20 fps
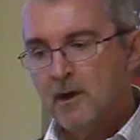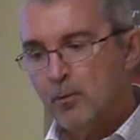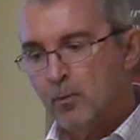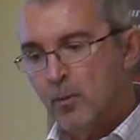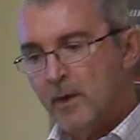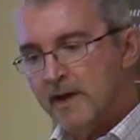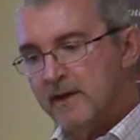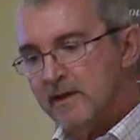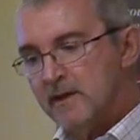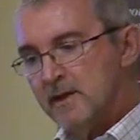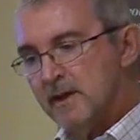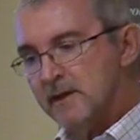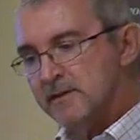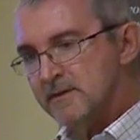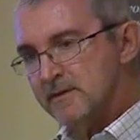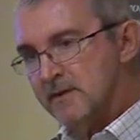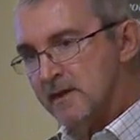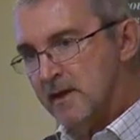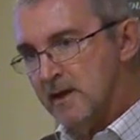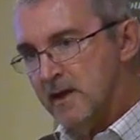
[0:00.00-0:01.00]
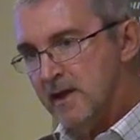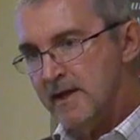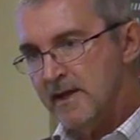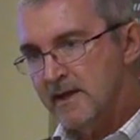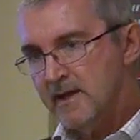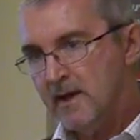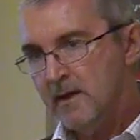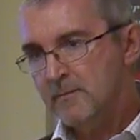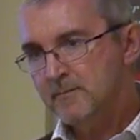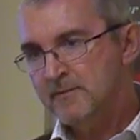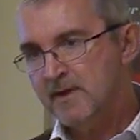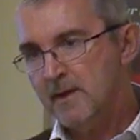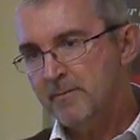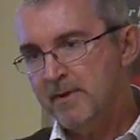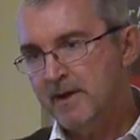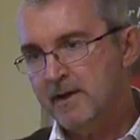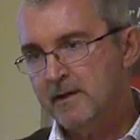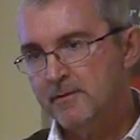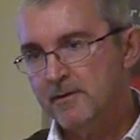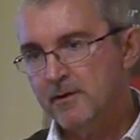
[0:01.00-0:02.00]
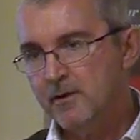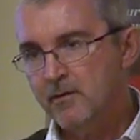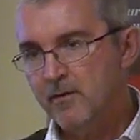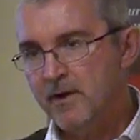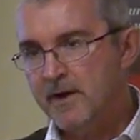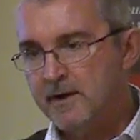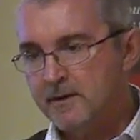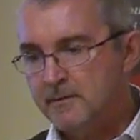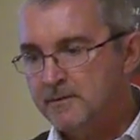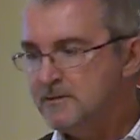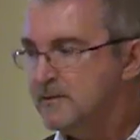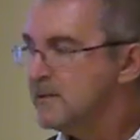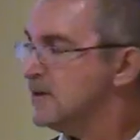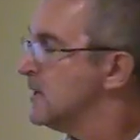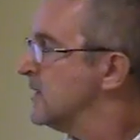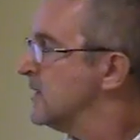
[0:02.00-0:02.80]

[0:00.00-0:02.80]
And where the London clay comes up out the ground,